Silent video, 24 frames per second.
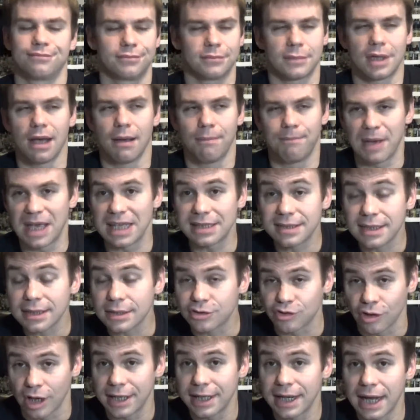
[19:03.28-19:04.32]
a basic
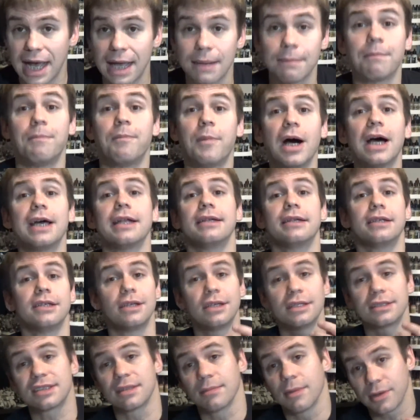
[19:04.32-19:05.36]
Dreadnought, but you
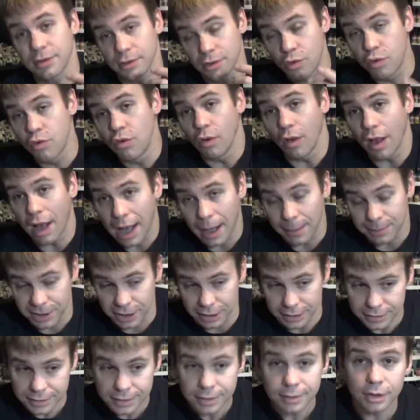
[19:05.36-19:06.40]
get some other cool
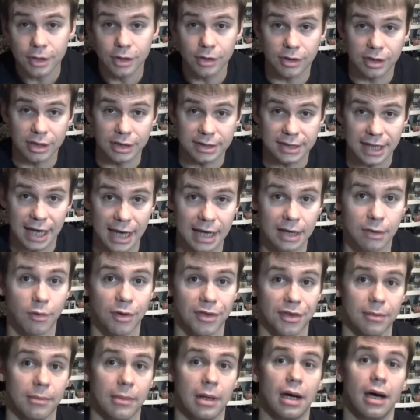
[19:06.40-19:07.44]
options you can take with
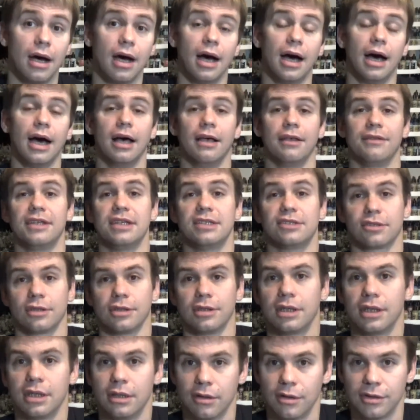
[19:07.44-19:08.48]
them. These are
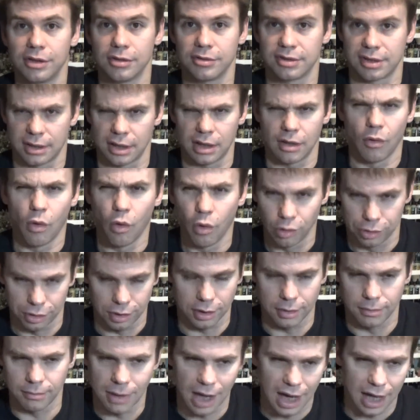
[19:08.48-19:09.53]
using the
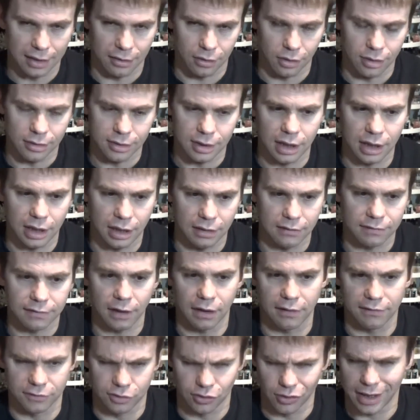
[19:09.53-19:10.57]
older model
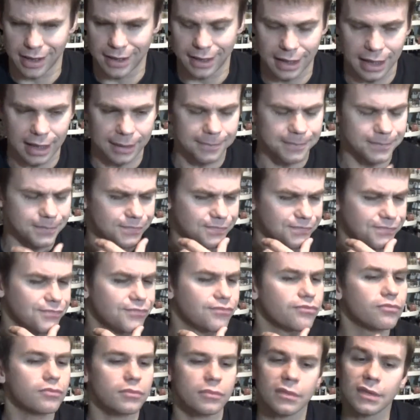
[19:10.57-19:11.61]
of Dreadnought.
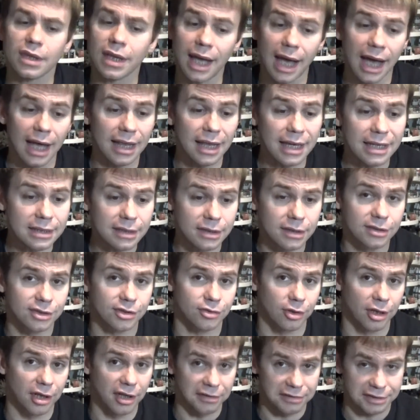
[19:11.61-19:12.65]
I like the
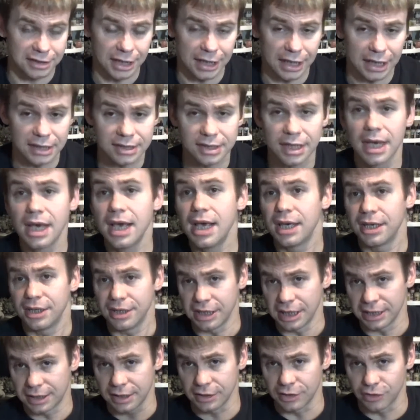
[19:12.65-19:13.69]
Destroyer Cities. You
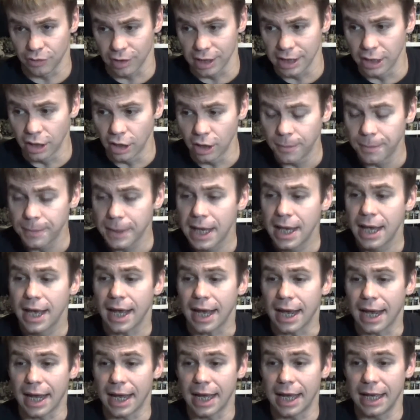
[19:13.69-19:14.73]
get the drill
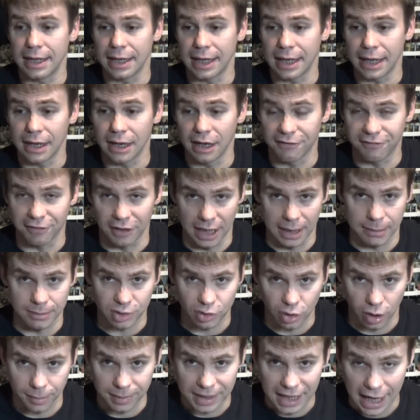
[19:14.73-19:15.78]
and a
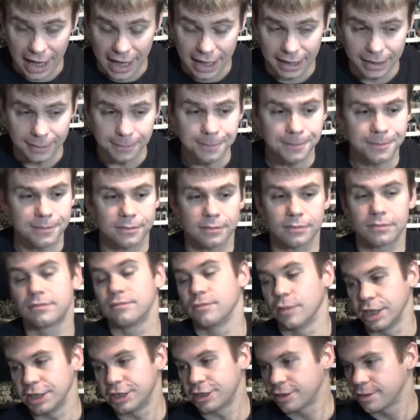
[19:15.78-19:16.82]
Flamestorm cannon,
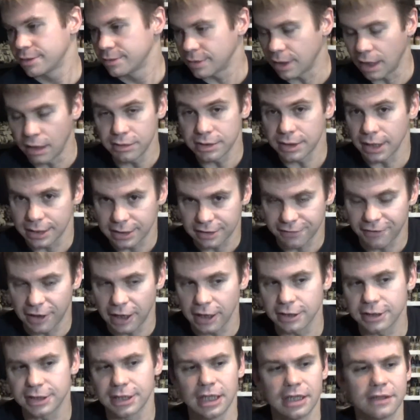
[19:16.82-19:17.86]
which I always like the
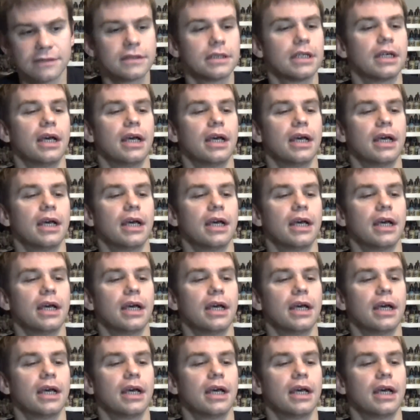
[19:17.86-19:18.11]
fire stuff.